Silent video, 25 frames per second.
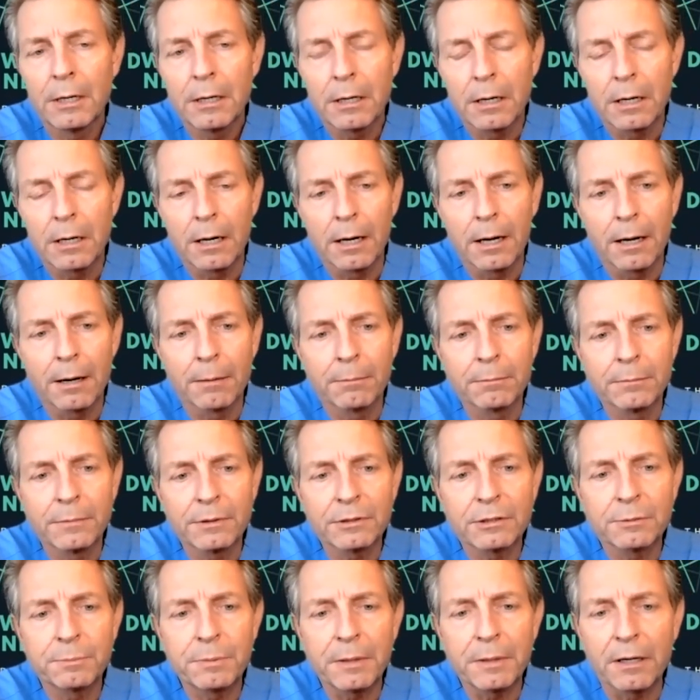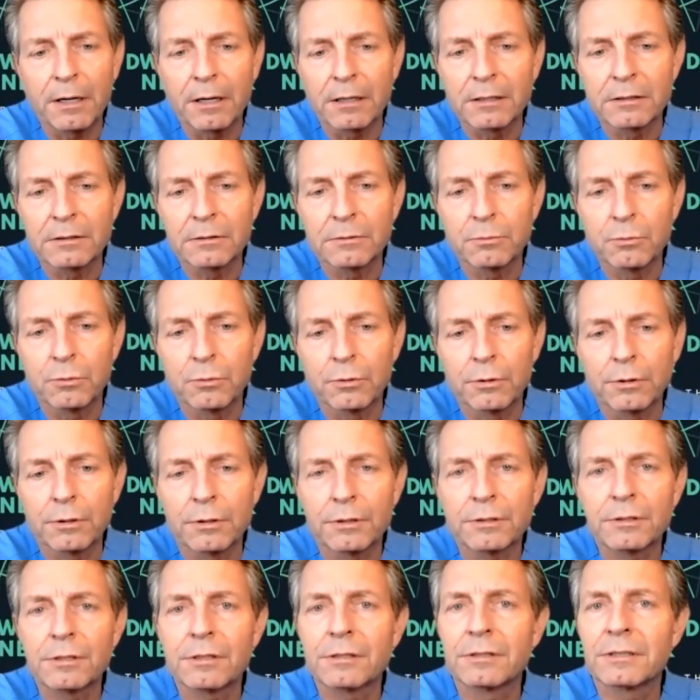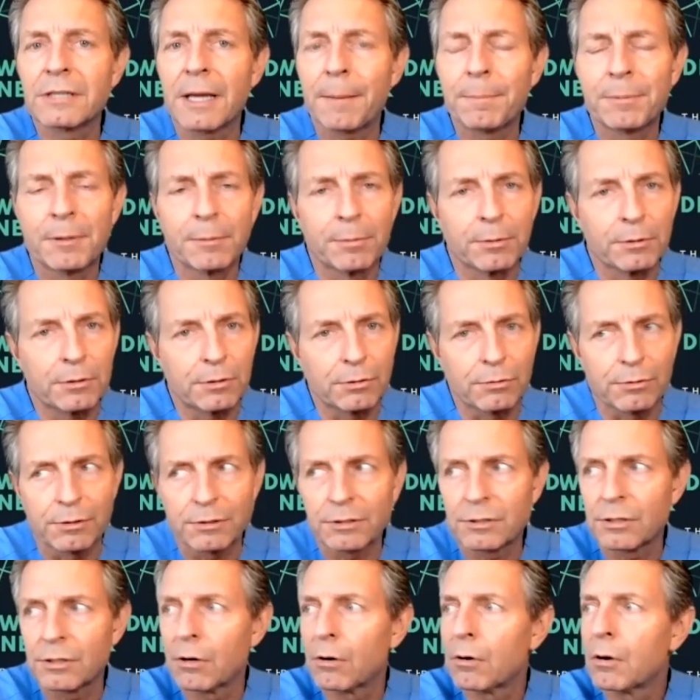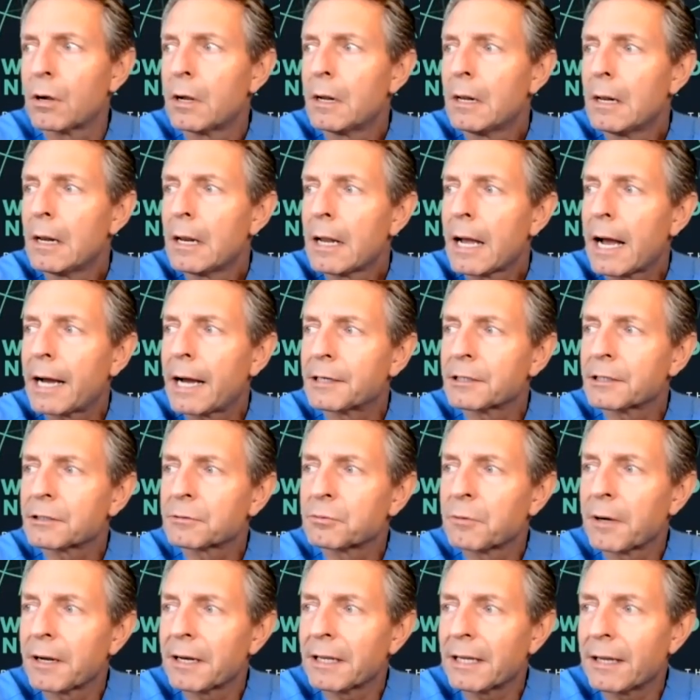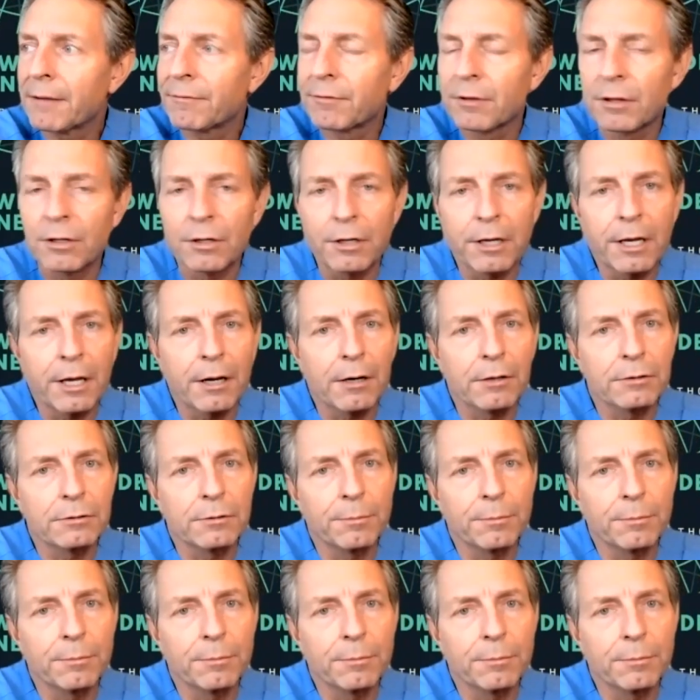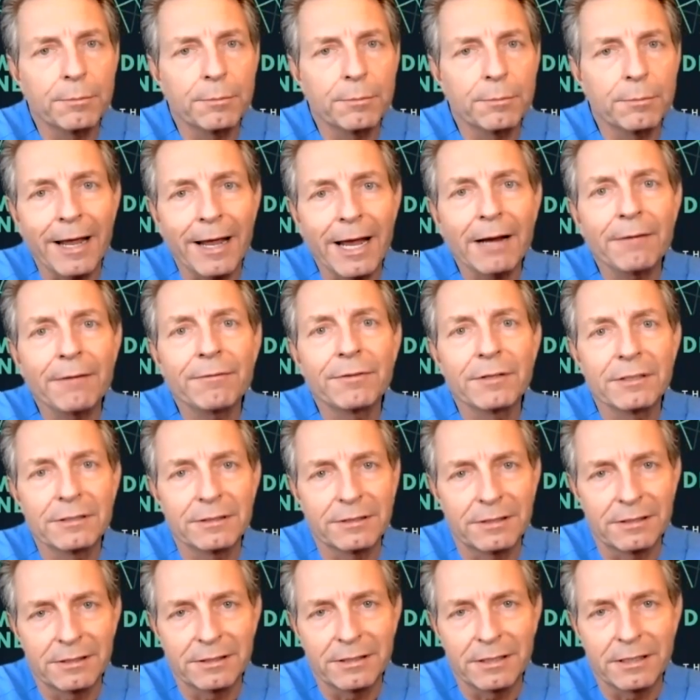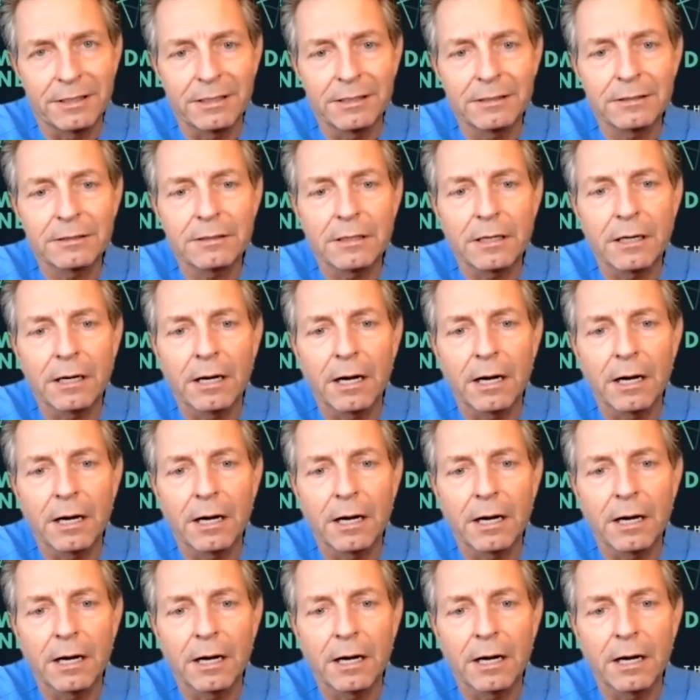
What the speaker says: It's because we're susceptible to it. So I just want to give the little kiddos a break that have this disease.